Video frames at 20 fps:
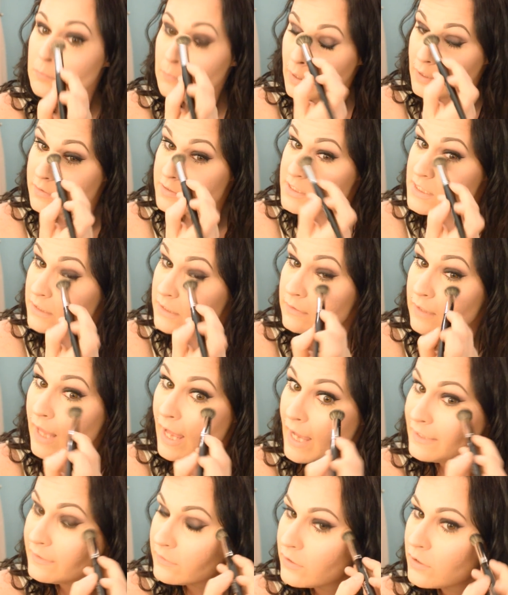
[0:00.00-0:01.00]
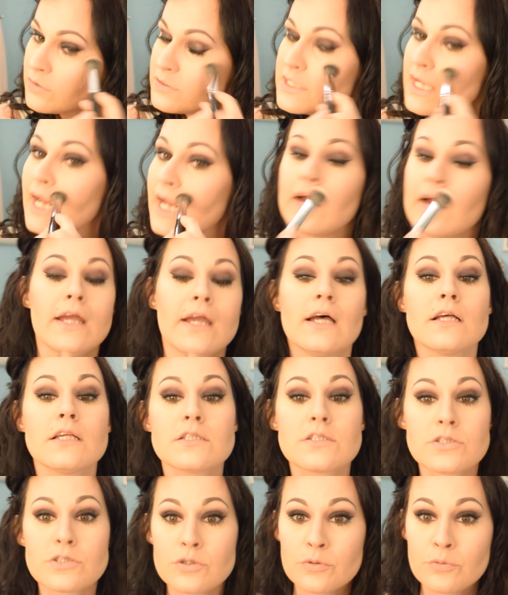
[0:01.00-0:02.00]
And just lighten those
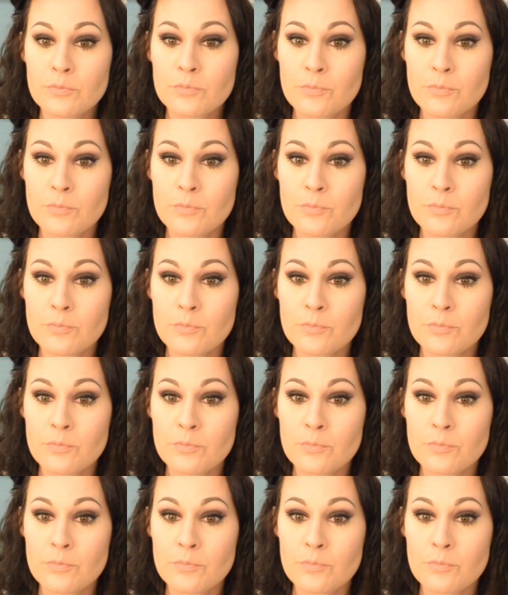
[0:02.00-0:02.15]
areas.